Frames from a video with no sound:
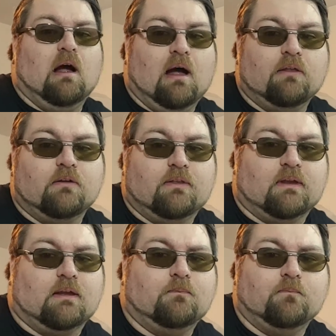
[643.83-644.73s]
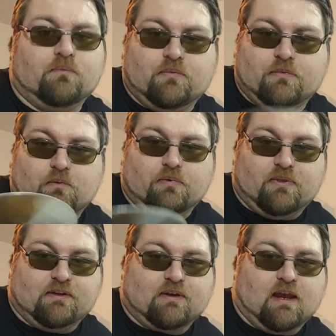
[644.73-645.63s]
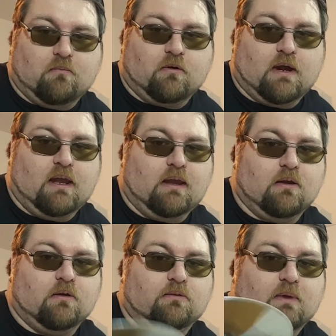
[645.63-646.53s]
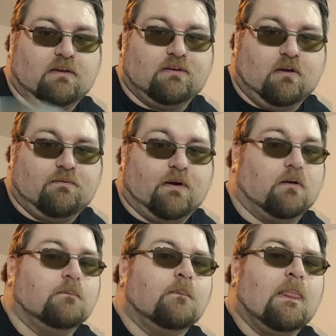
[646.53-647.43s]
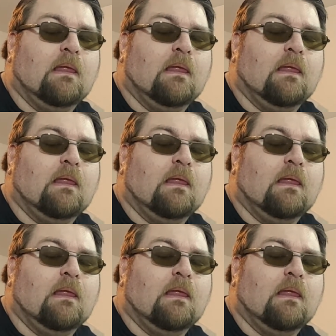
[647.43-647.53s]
other than this camera right here is my cell phone,